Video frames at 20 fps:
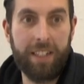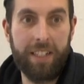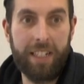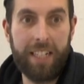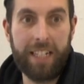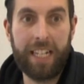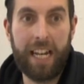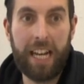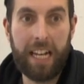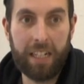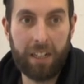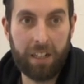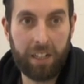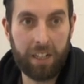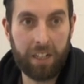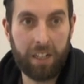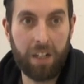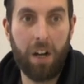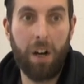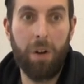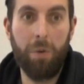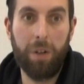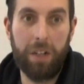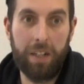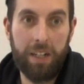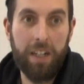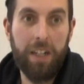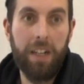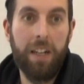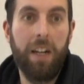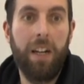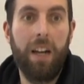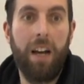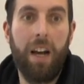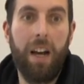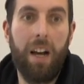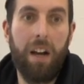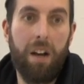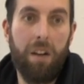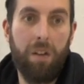to your day. You can go
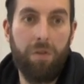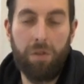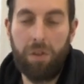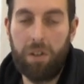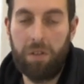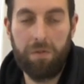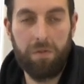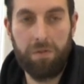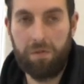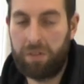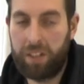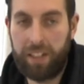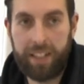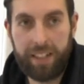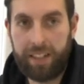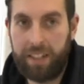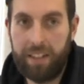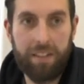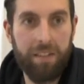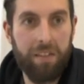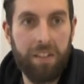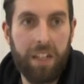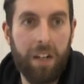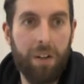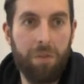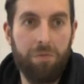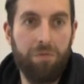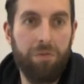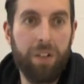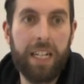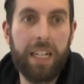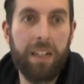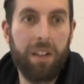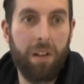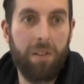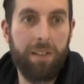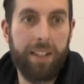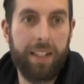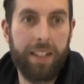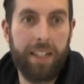and just read
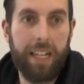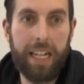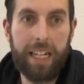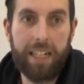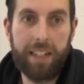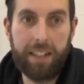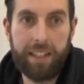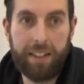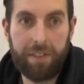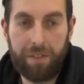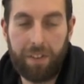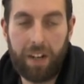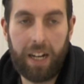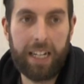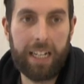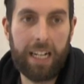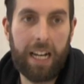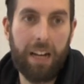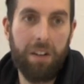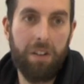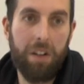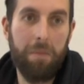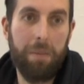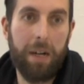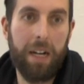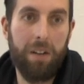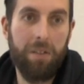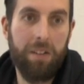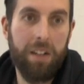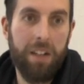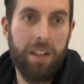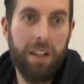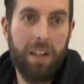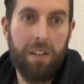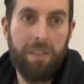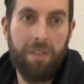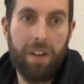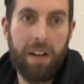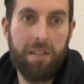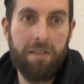loads of things, find out about
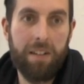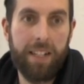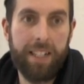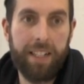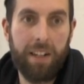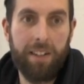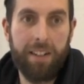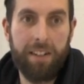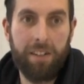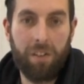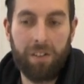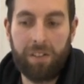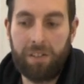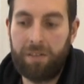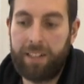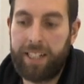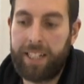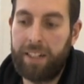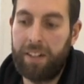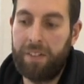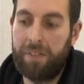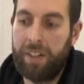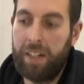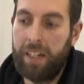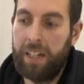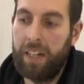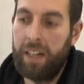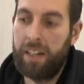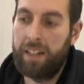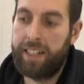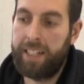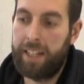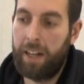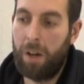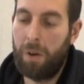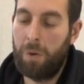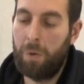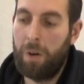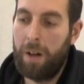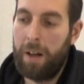various sociological stuff.
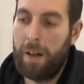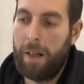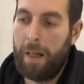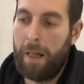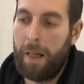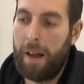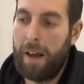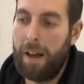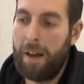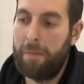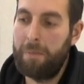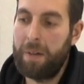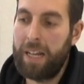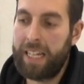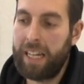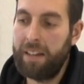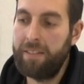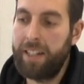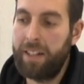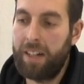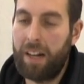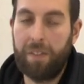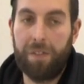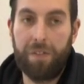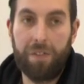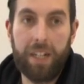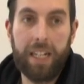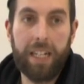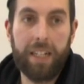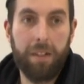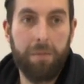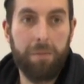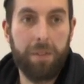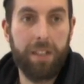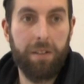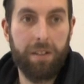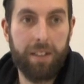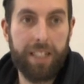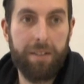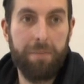So it gives you that freedom
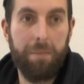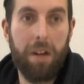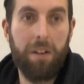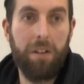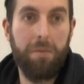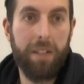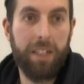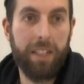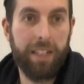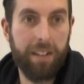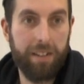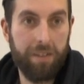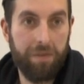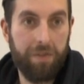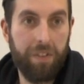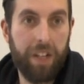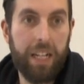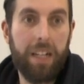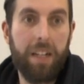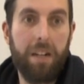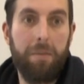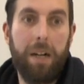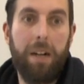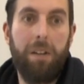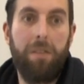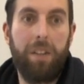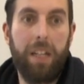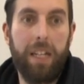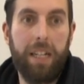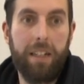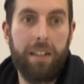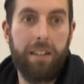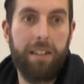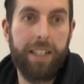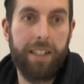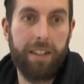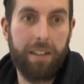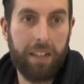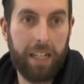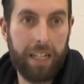to experiment, to think about
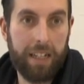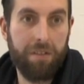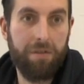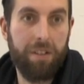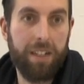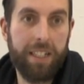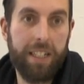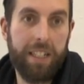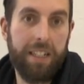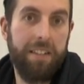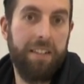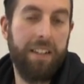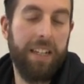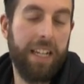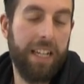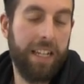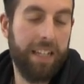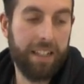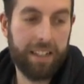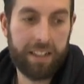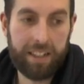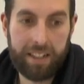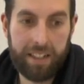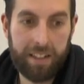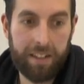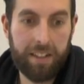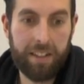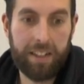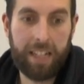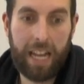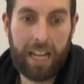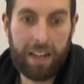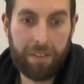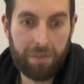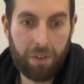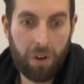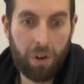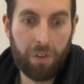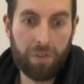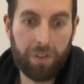things, think critically, and to get
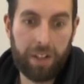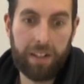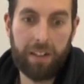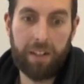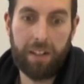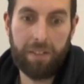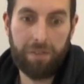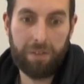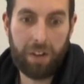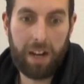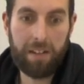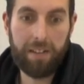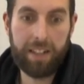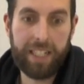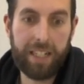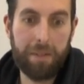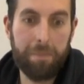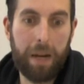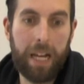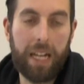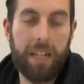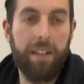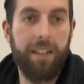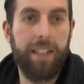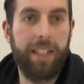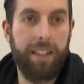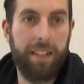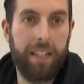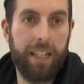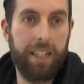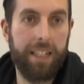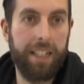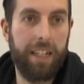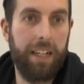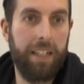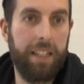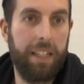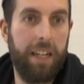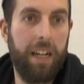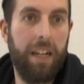involved in various debates and things
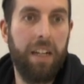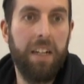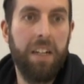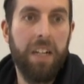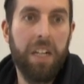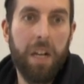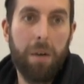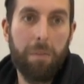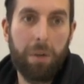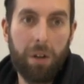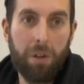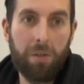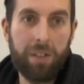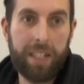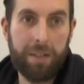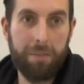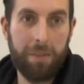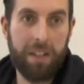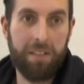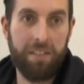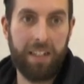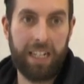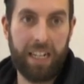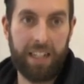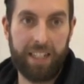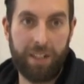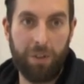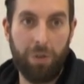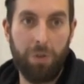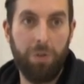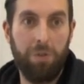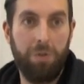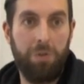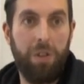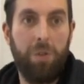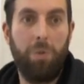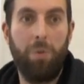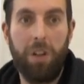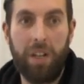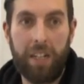like that. But ultimately, that's all
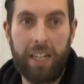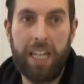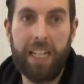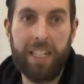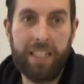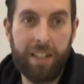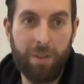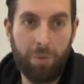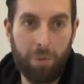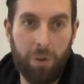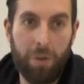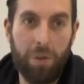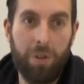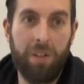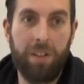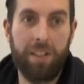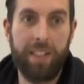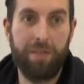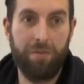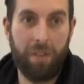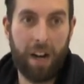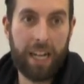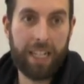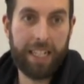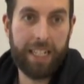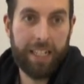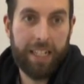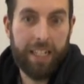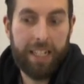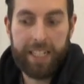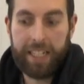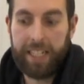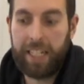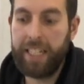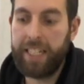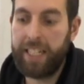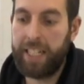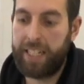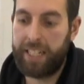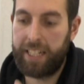working towards writing this
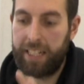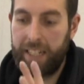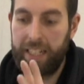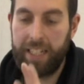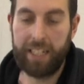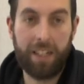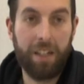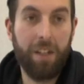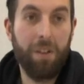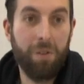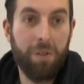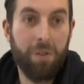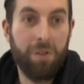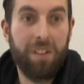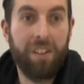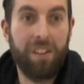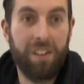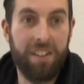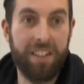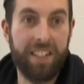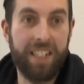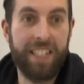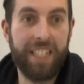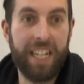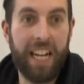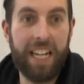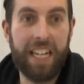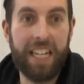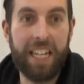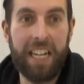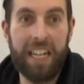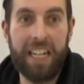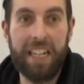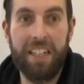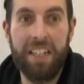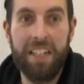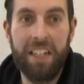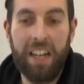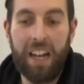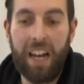thesis, and it's a huge undertaking
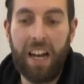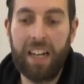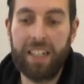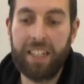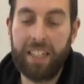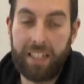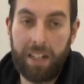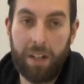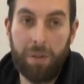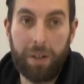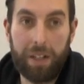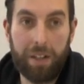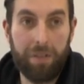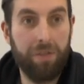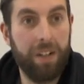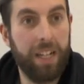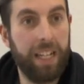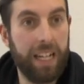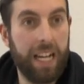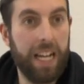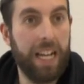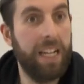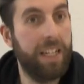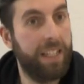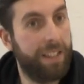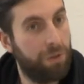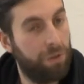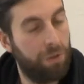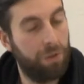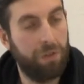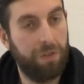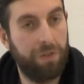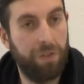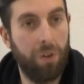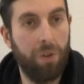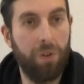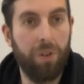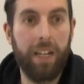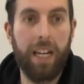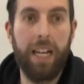to do in 3 years or
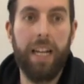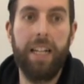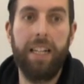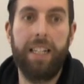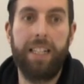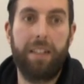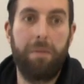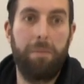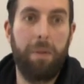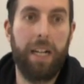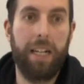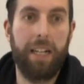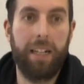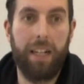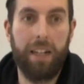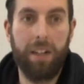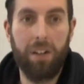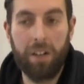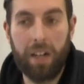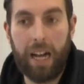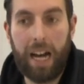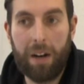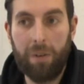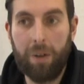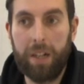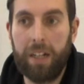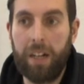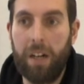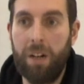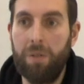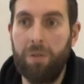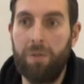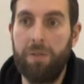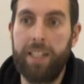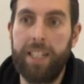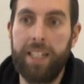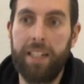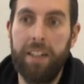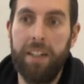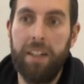4 years, depending on how it
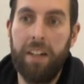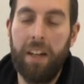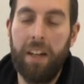goes.